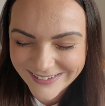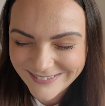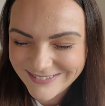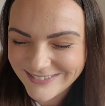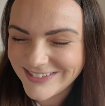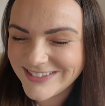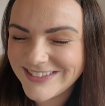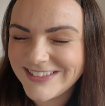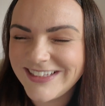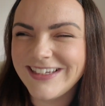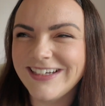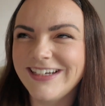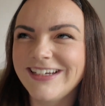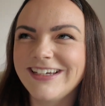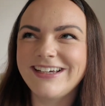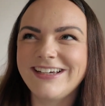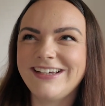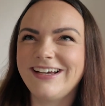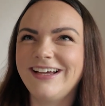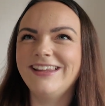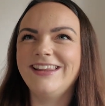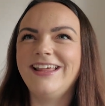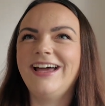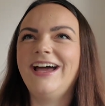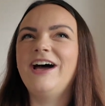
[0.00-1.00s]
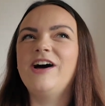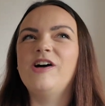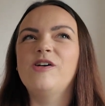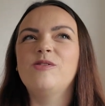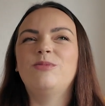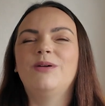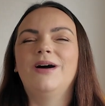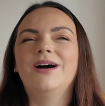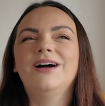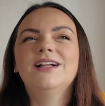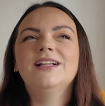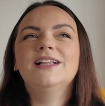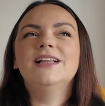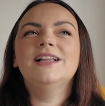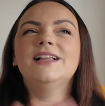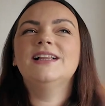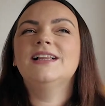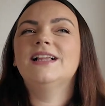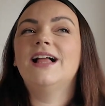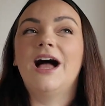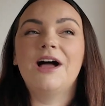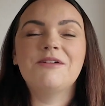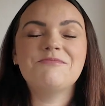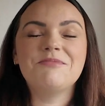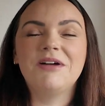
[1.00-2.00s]
was gonna cut that out, but
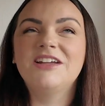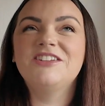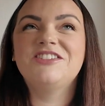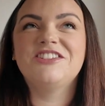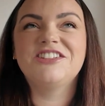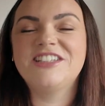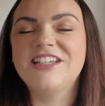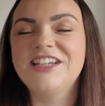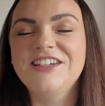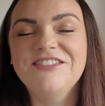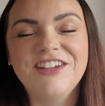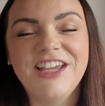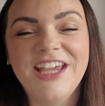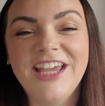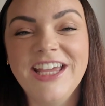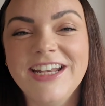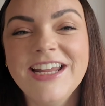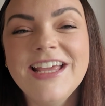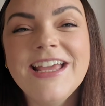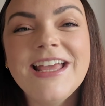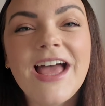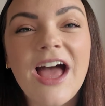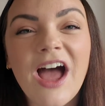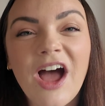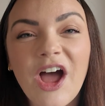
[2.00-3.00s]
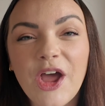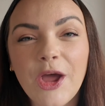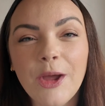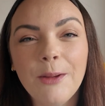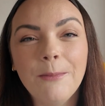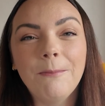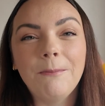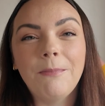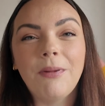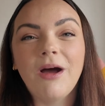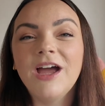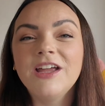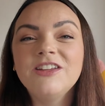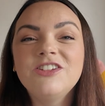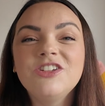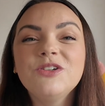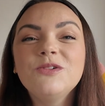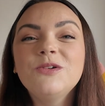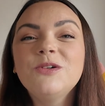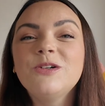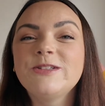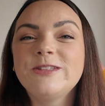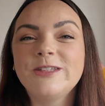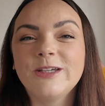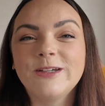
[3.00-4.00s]
I might just leave it in. But I do
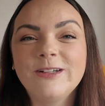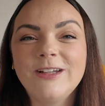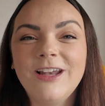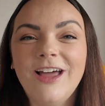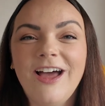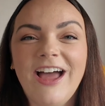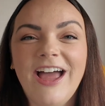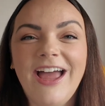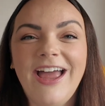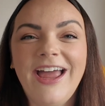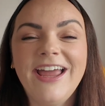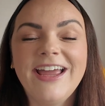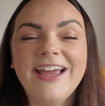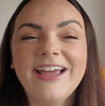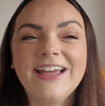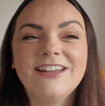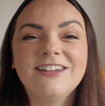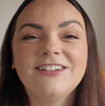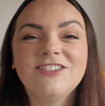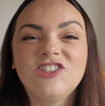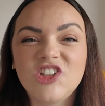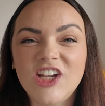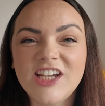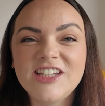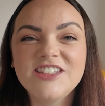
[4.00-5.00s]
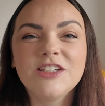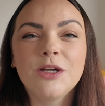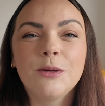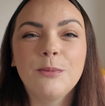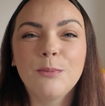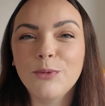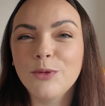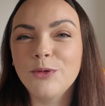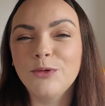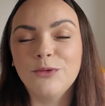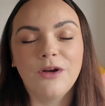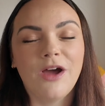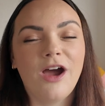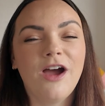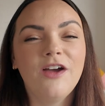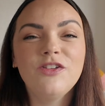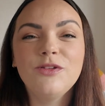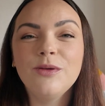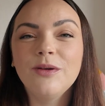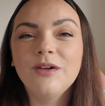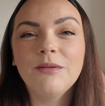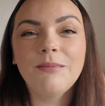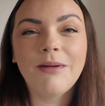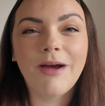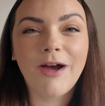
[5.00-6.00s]
also like Jessica Braun. I've
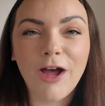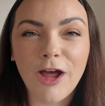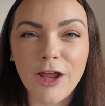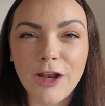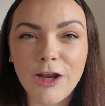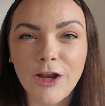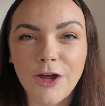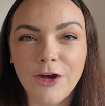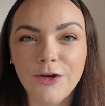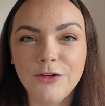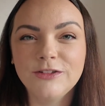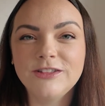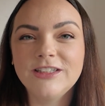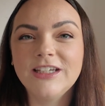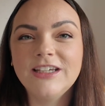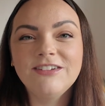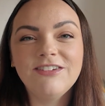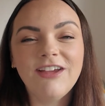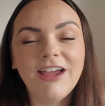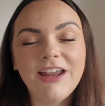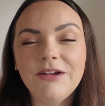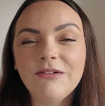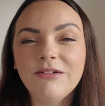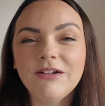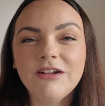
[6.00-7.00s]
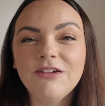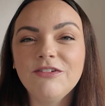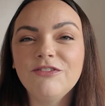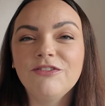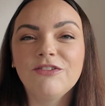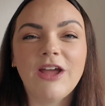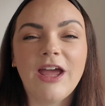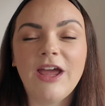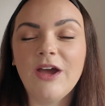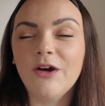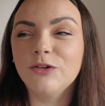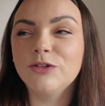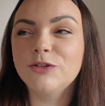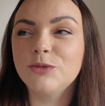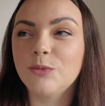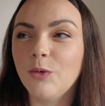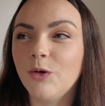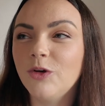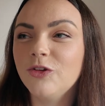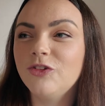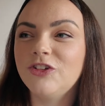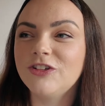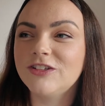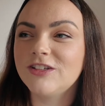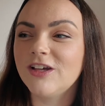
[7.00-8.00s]
spoken about her loads. If anyone else
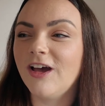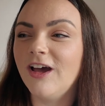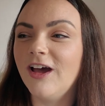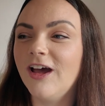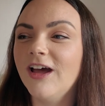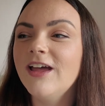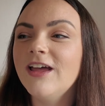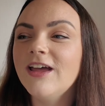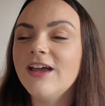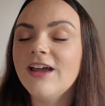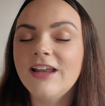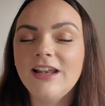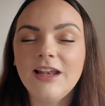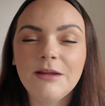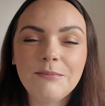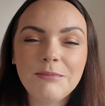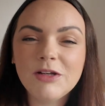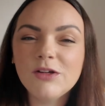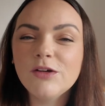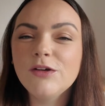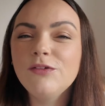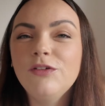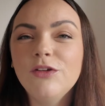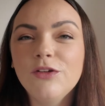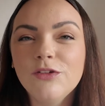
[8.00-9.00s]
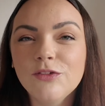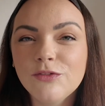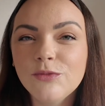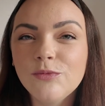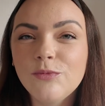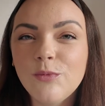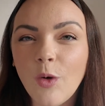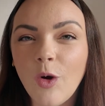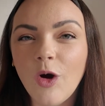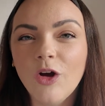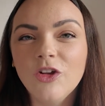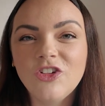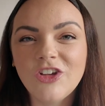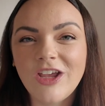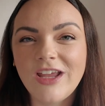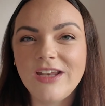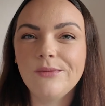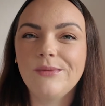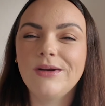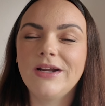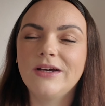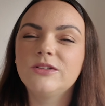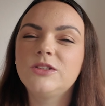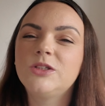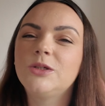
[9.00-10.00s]
watches her, let me know if you've watched
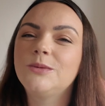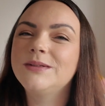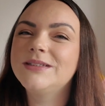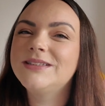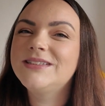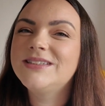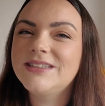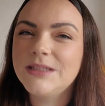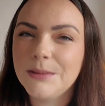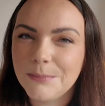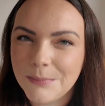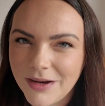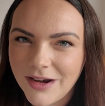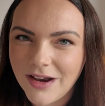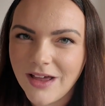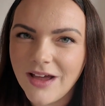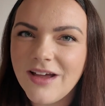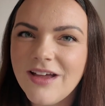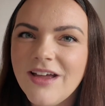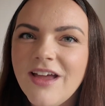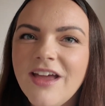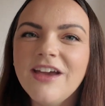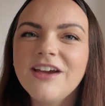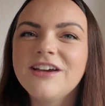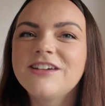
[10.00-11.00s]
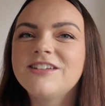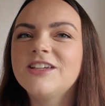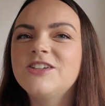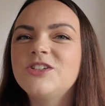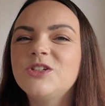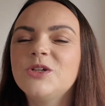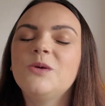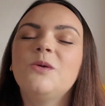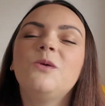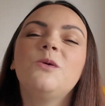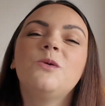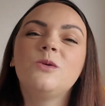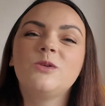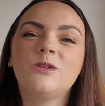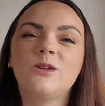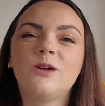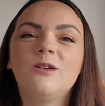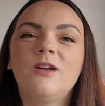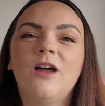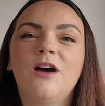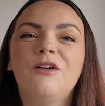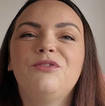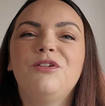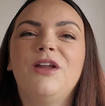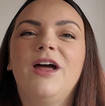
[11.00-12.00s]
anyone else who is similar, because I do also
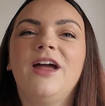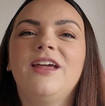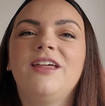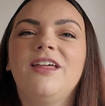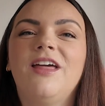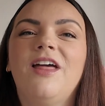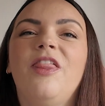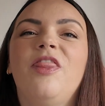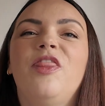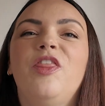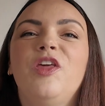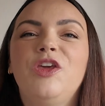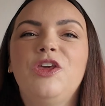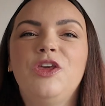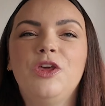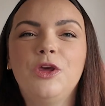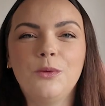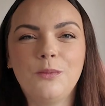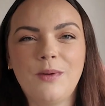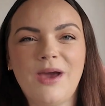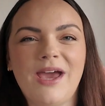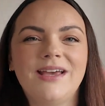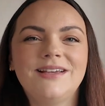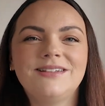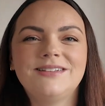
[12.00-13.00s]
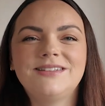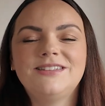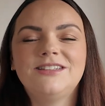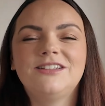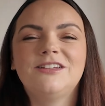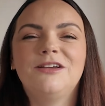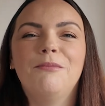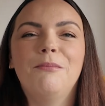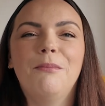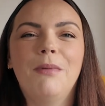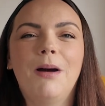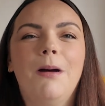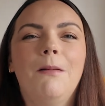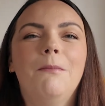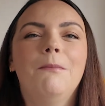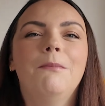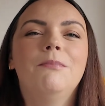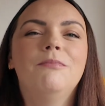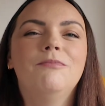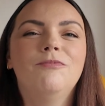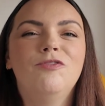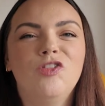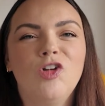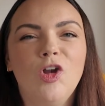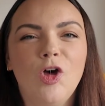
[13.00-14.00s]
love like the US mum
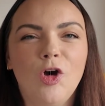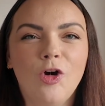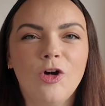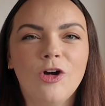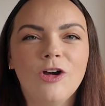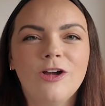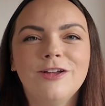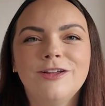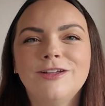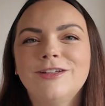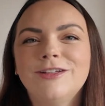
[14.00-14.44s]
vlog